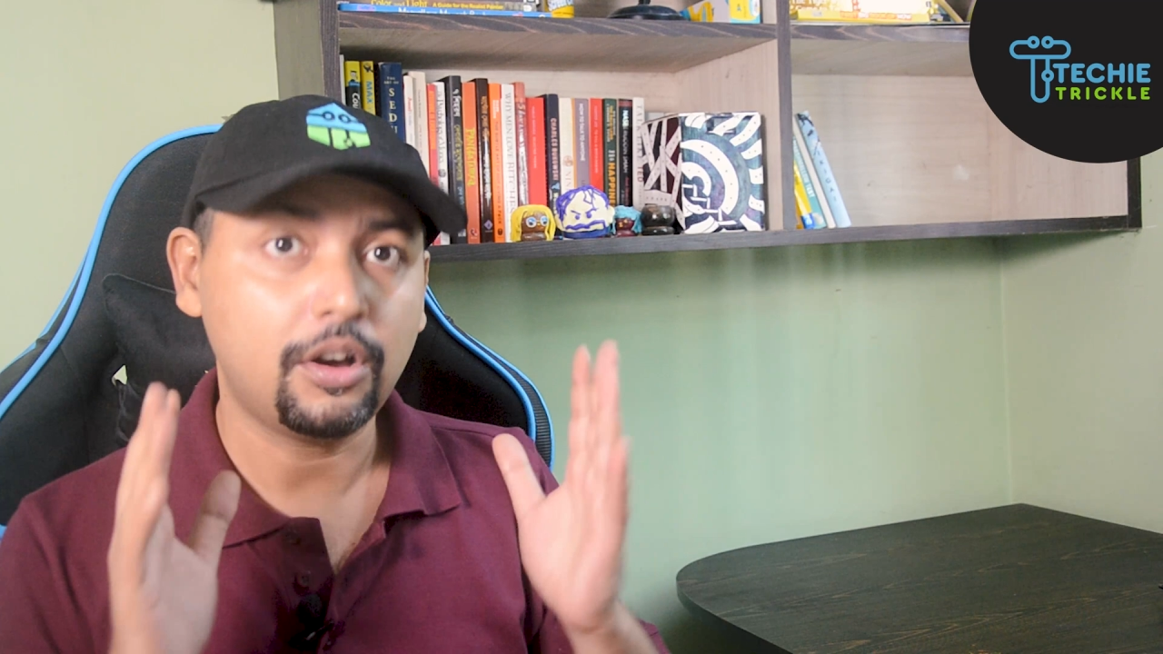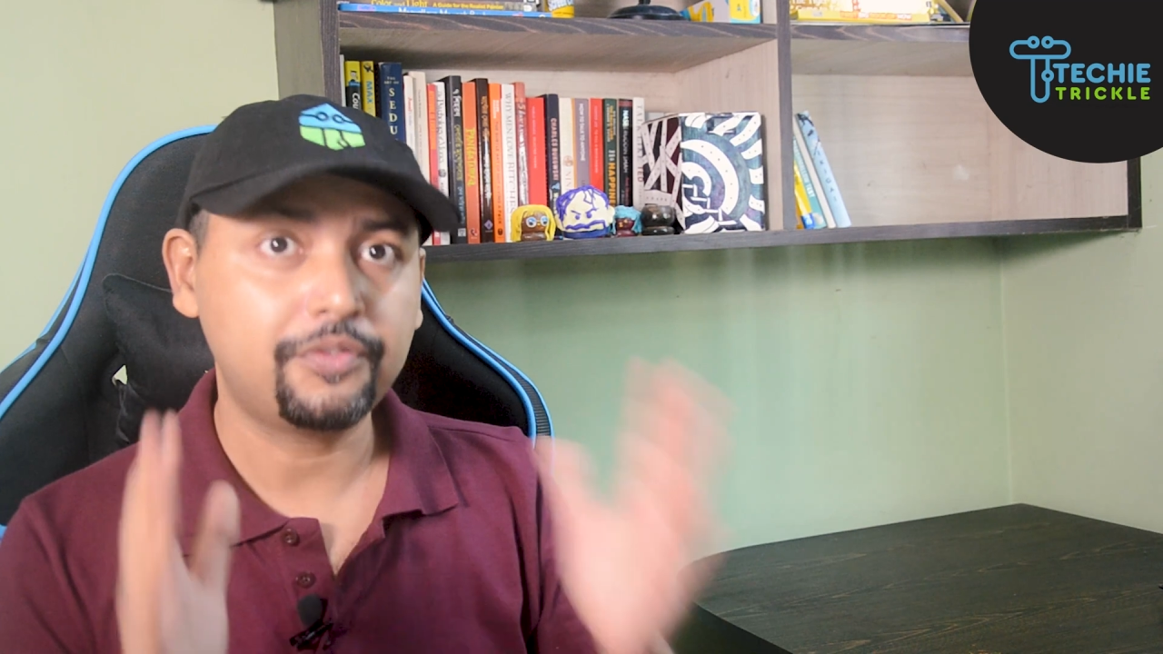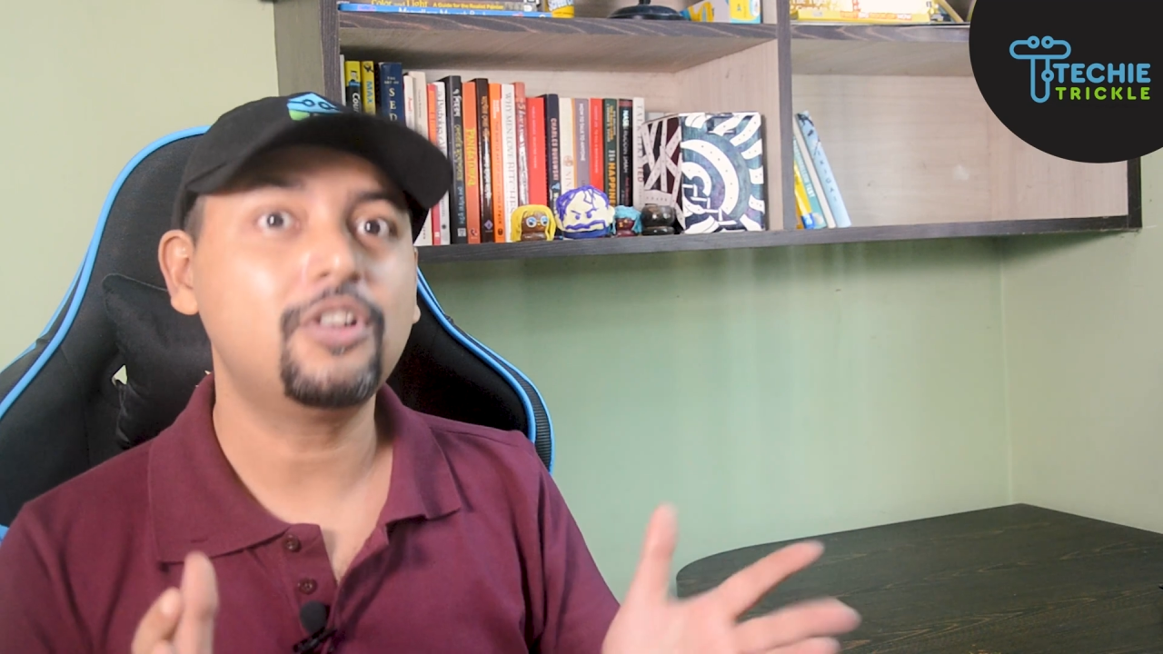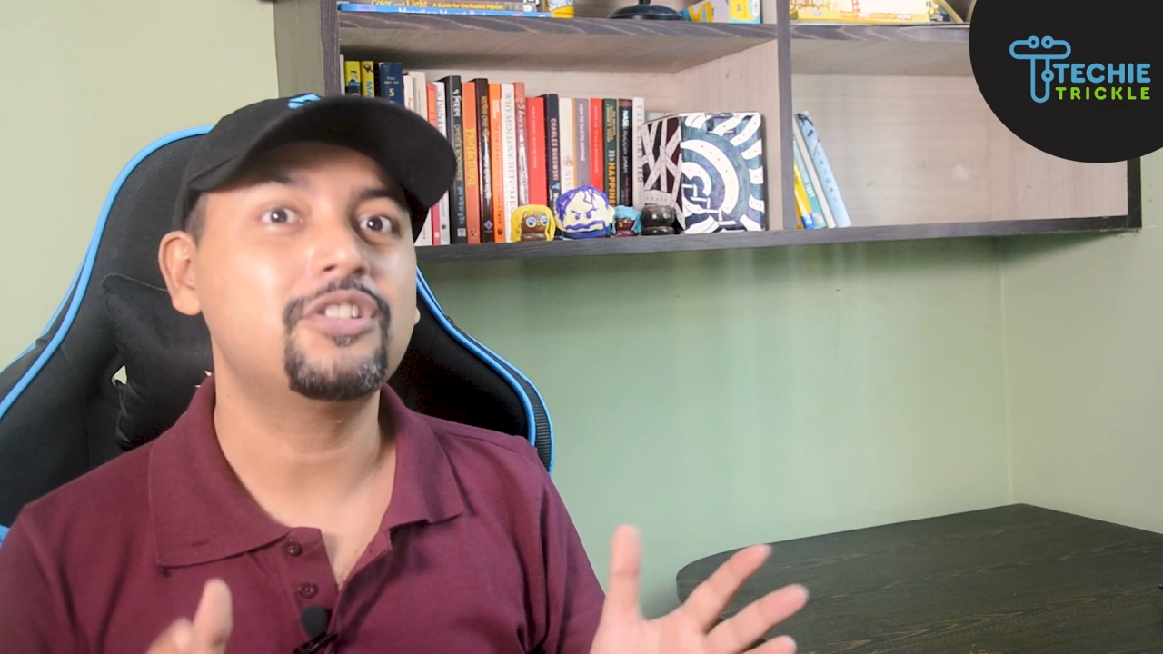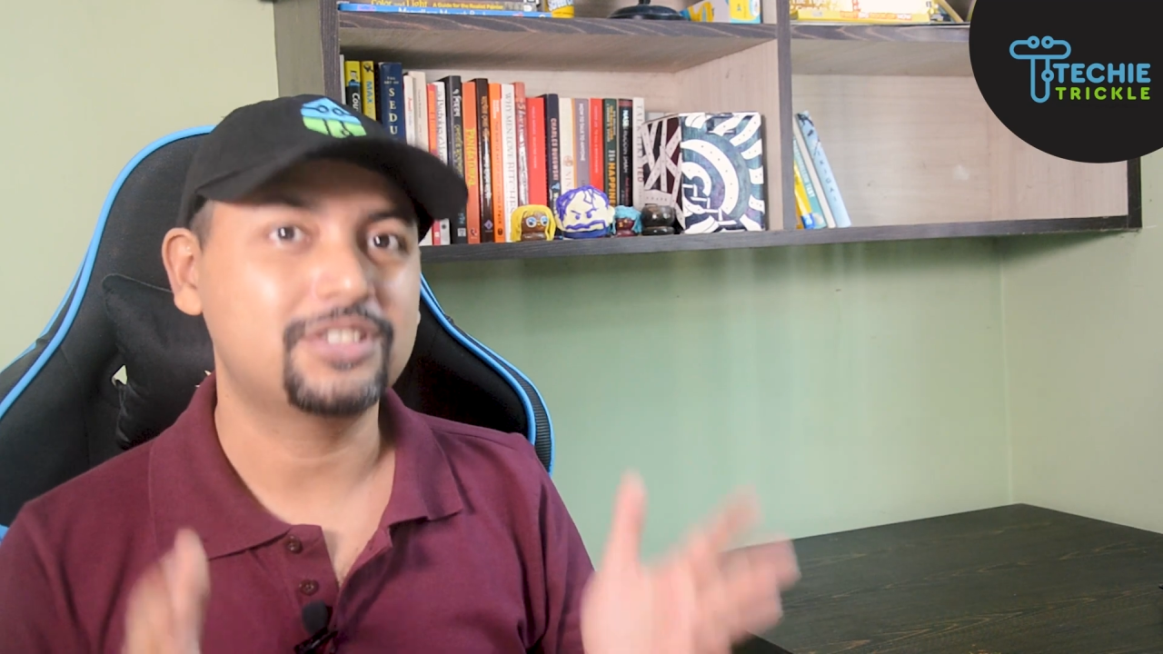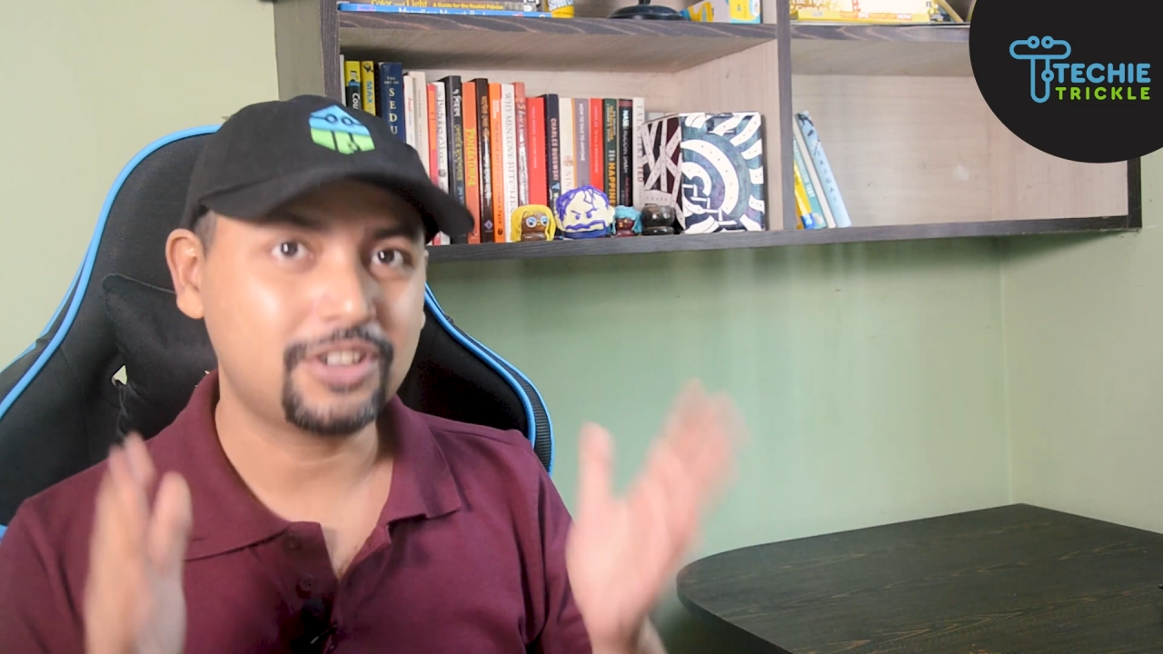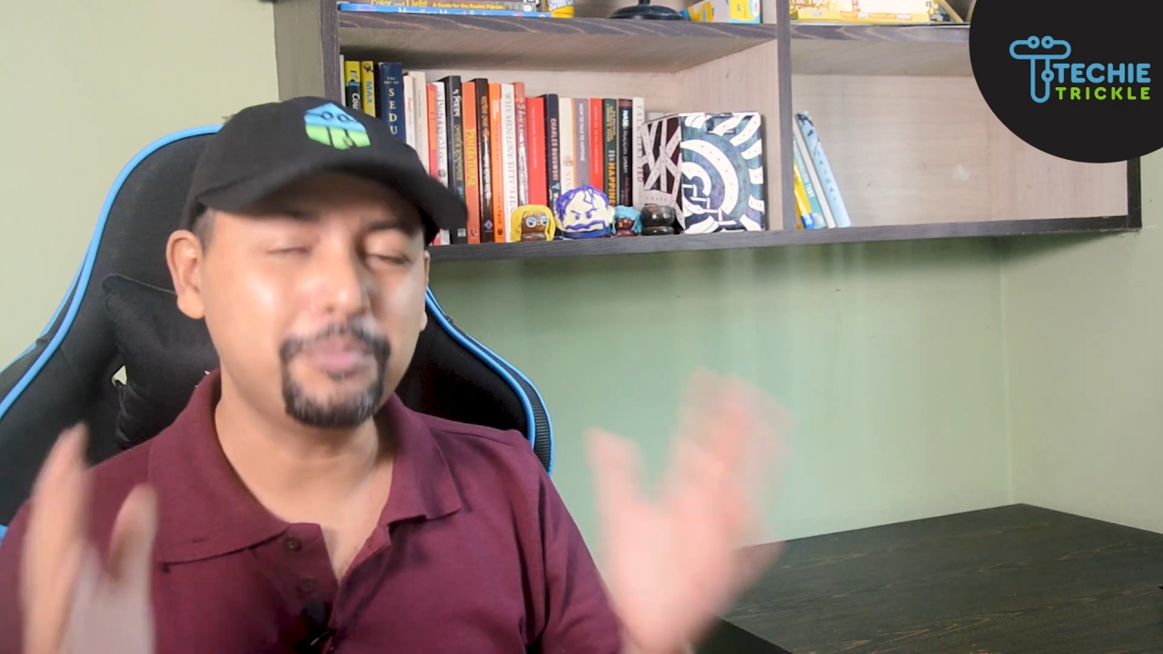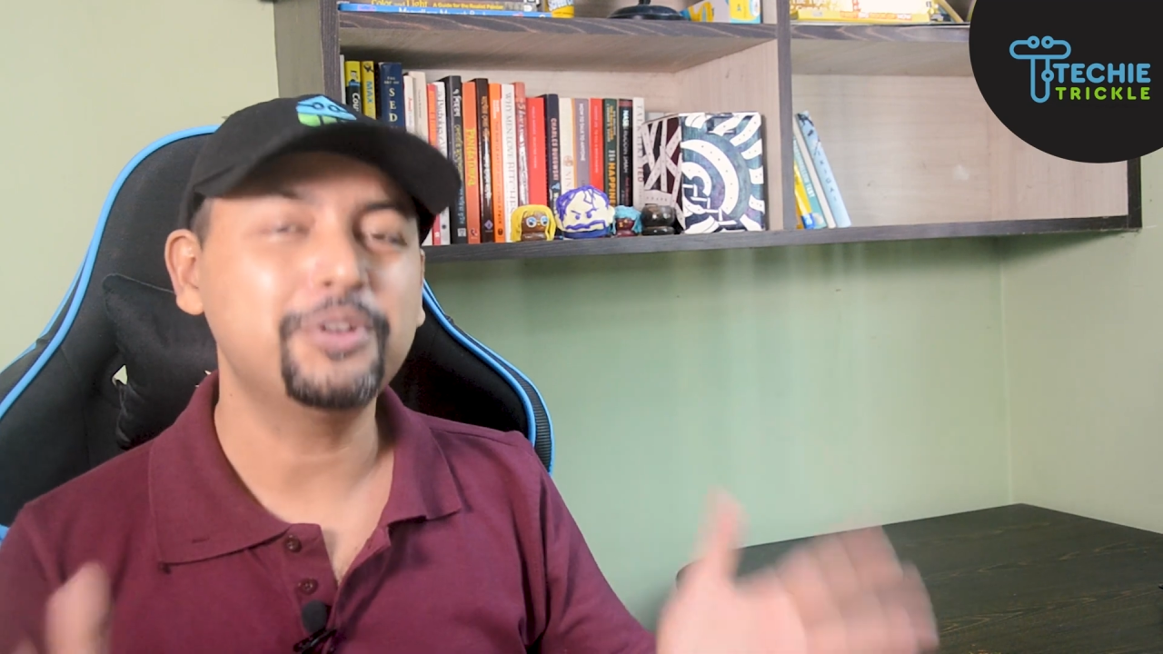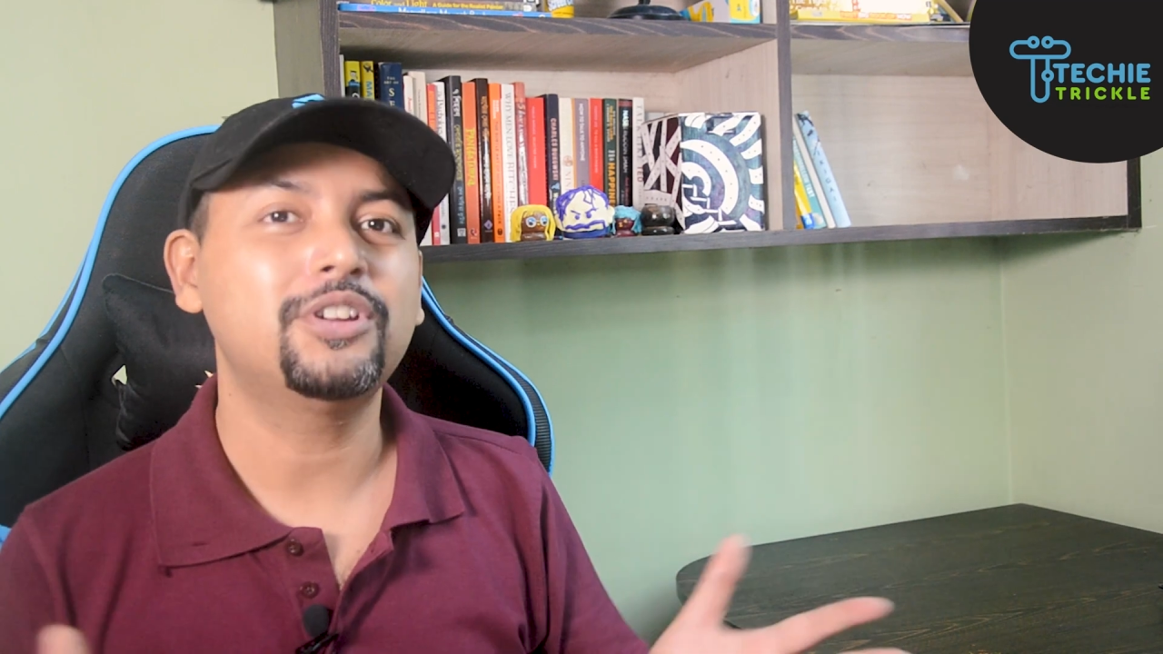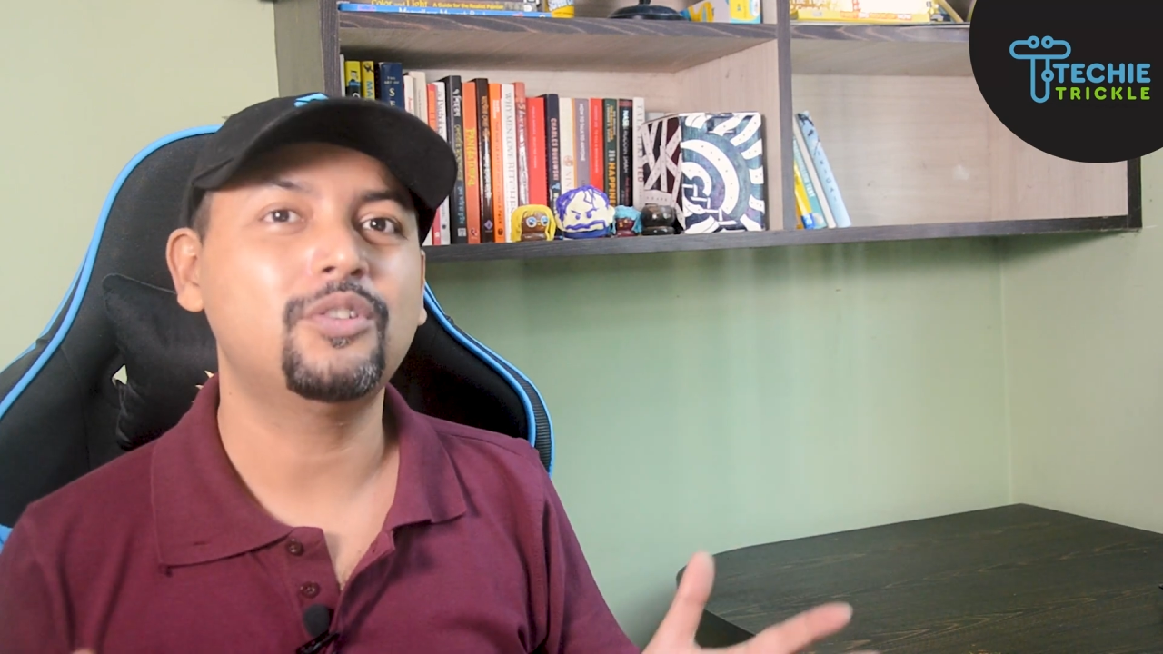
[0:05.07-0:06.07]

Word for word: Of course, computer